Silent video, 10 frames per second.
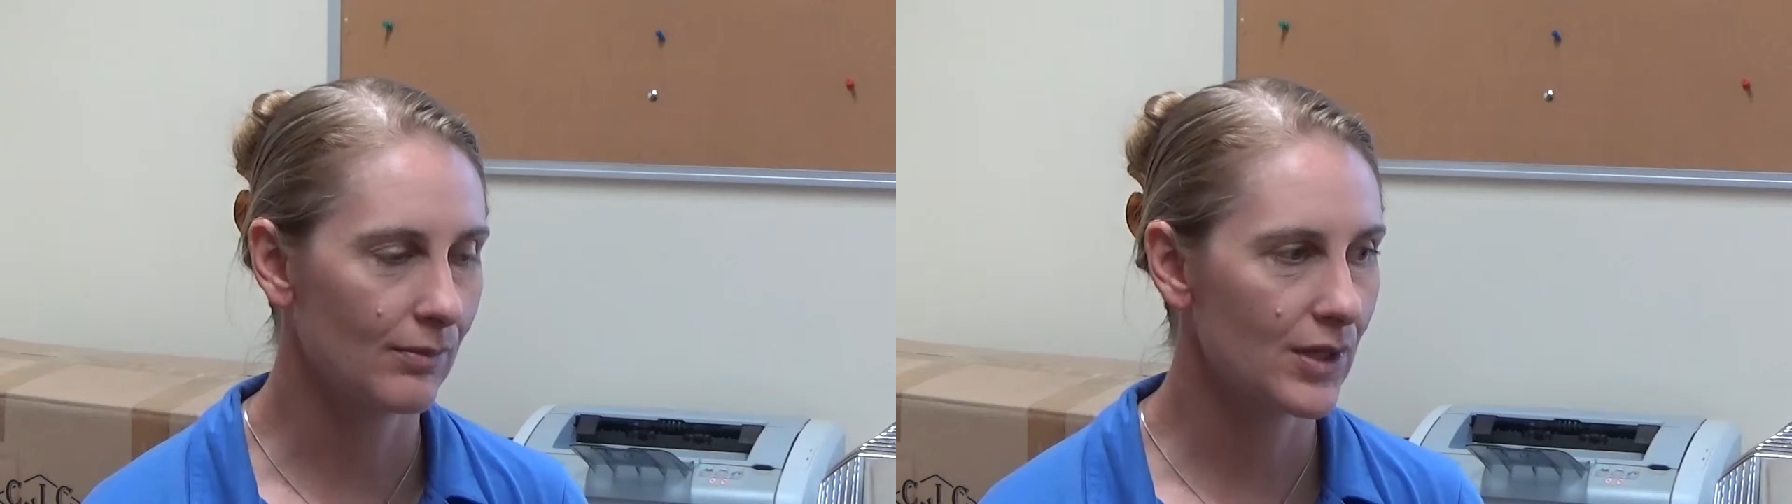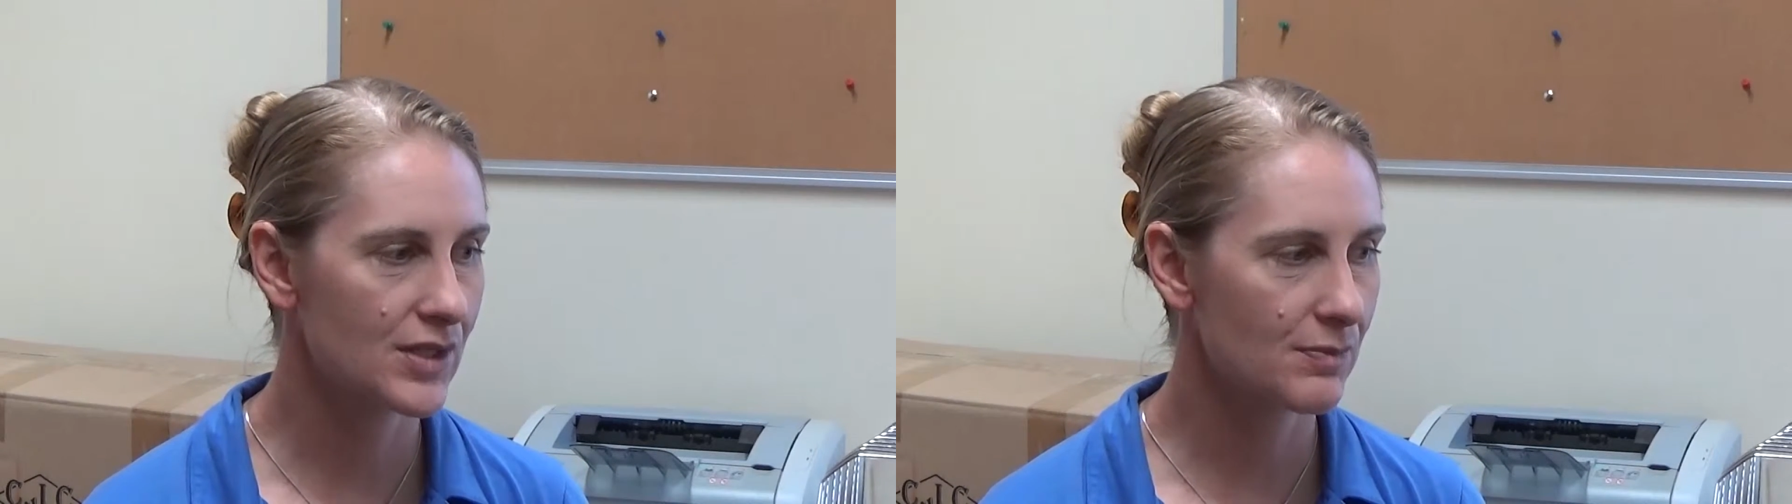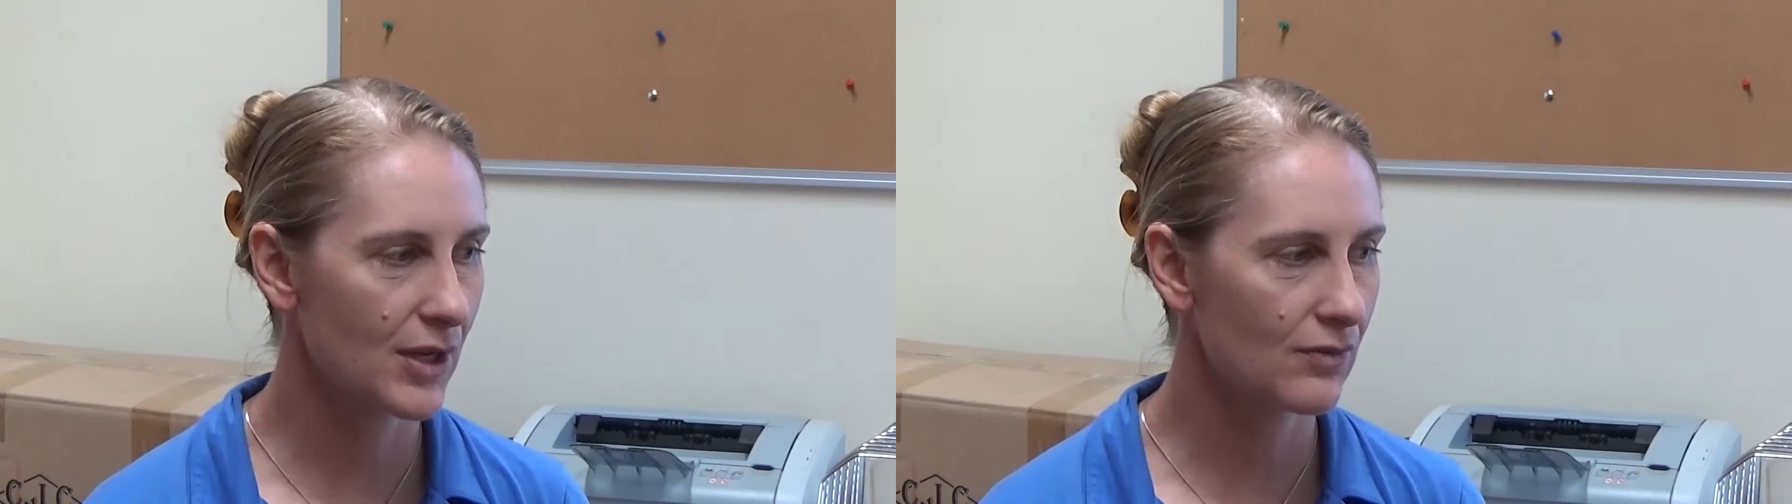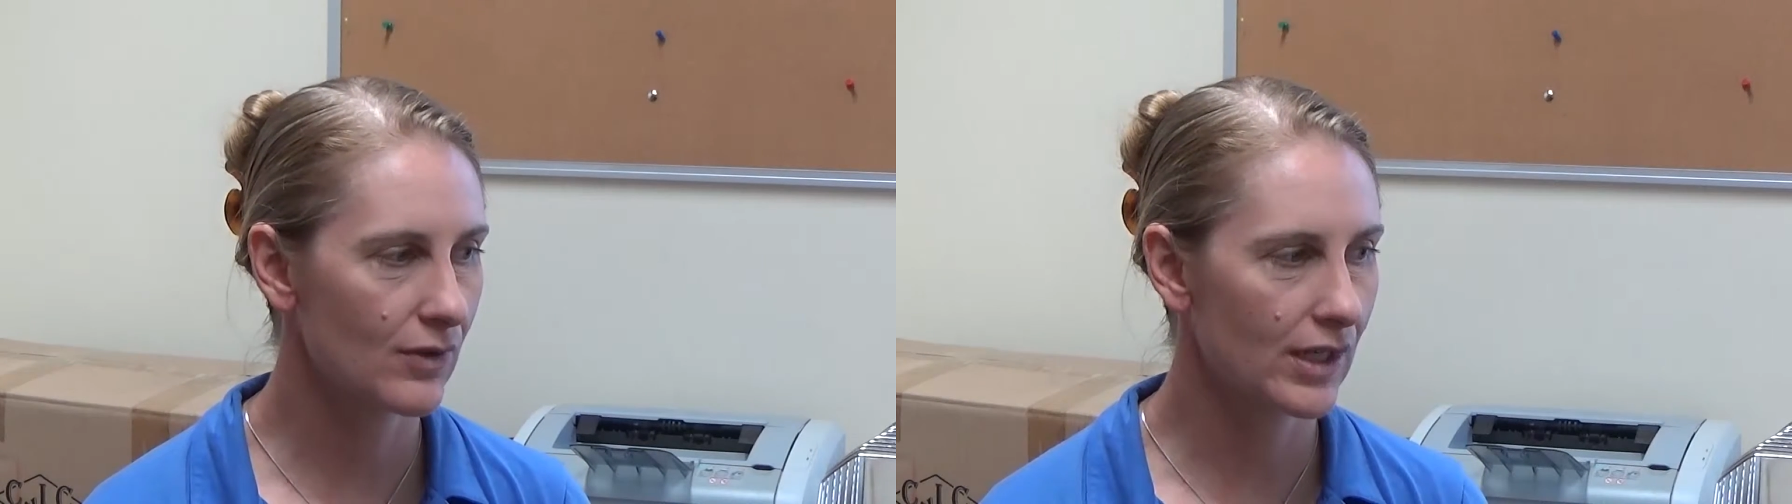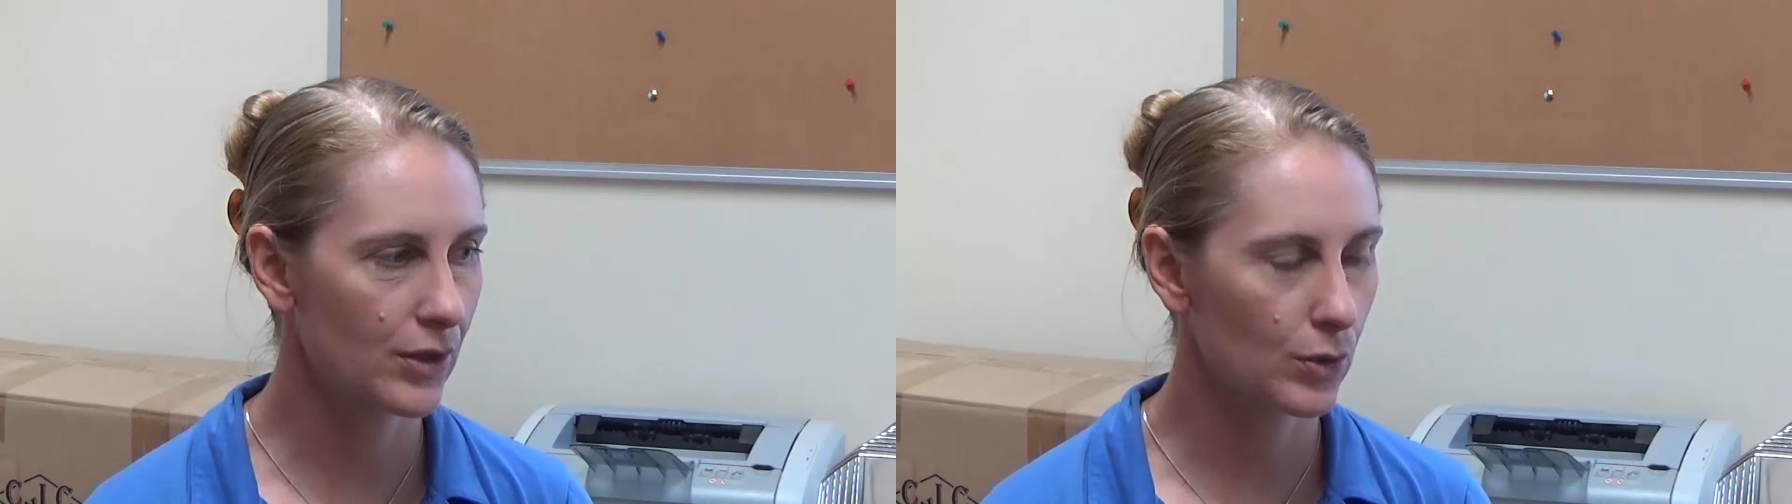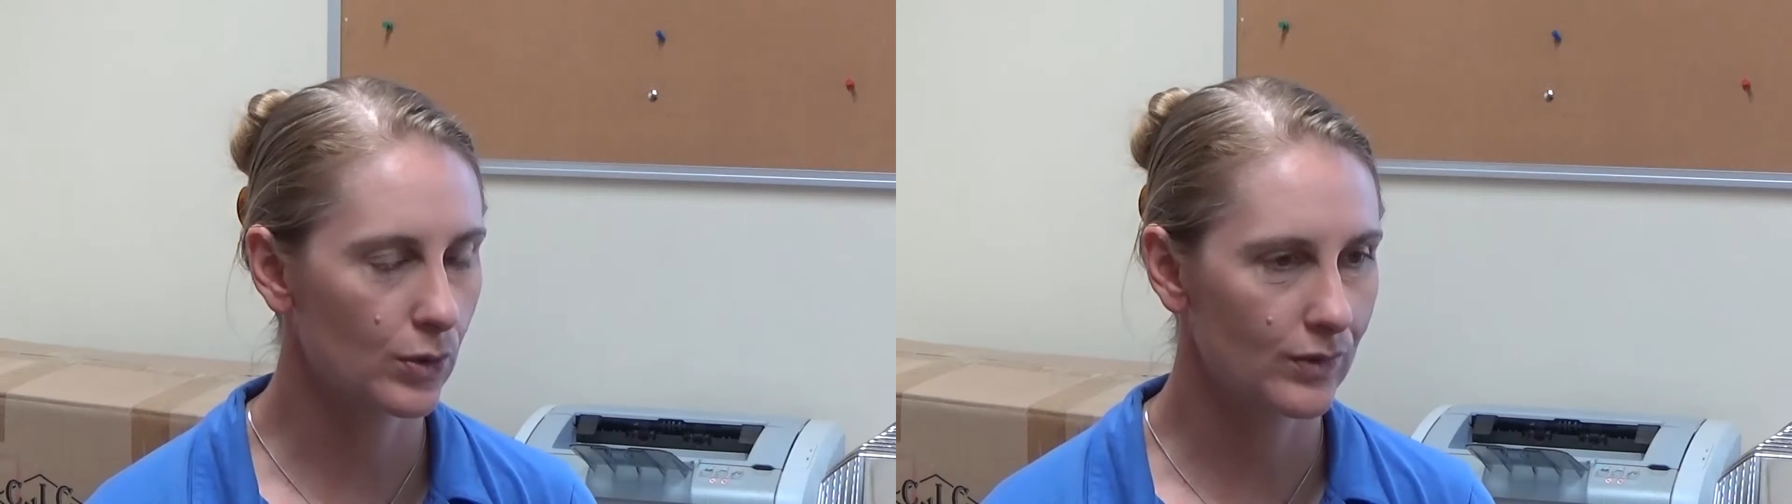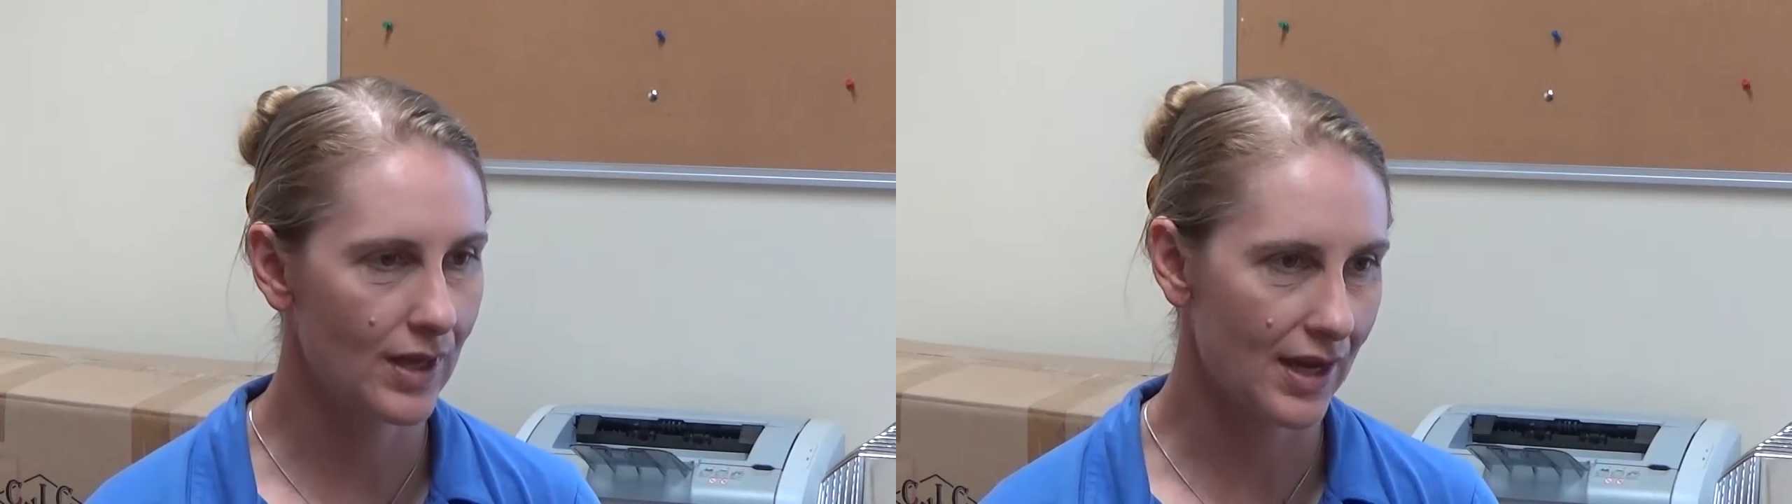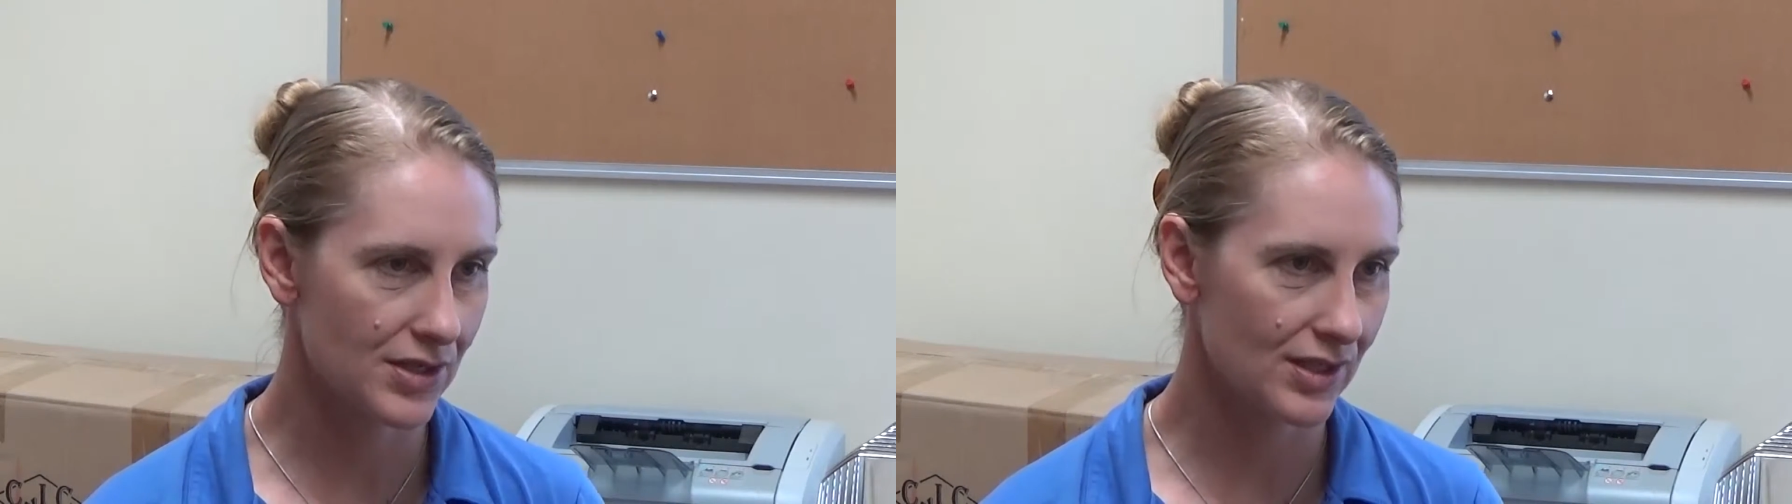It's been really good
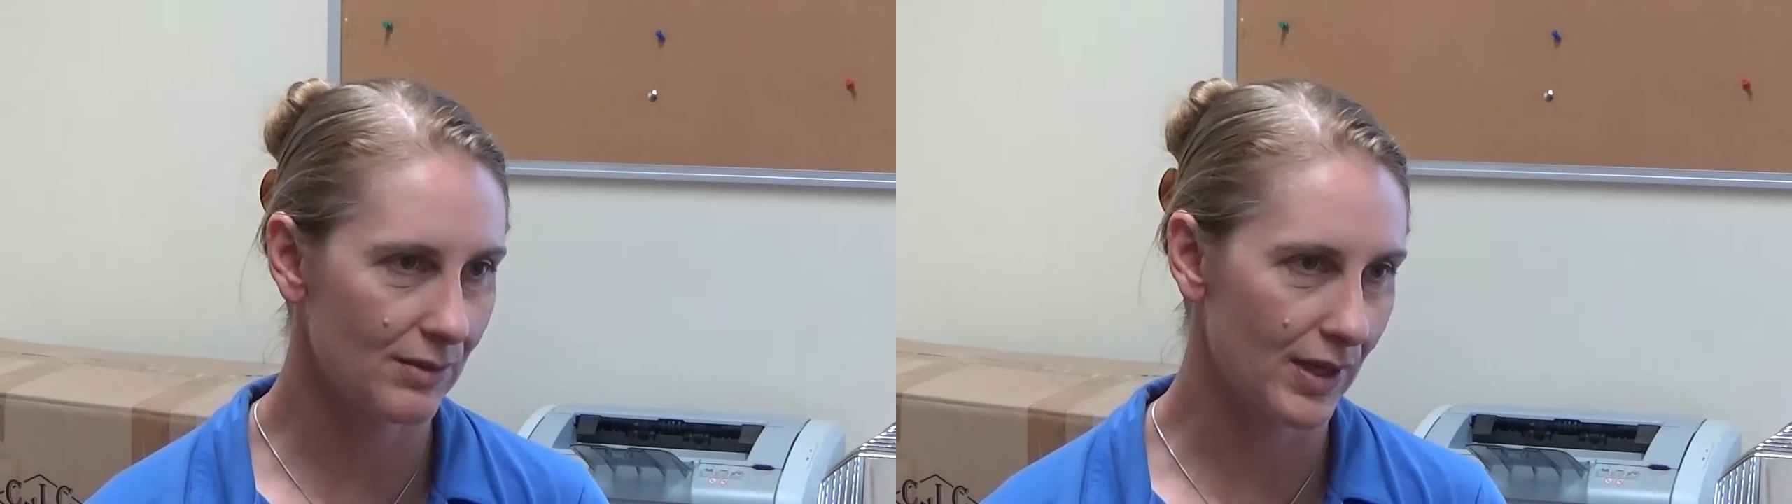actually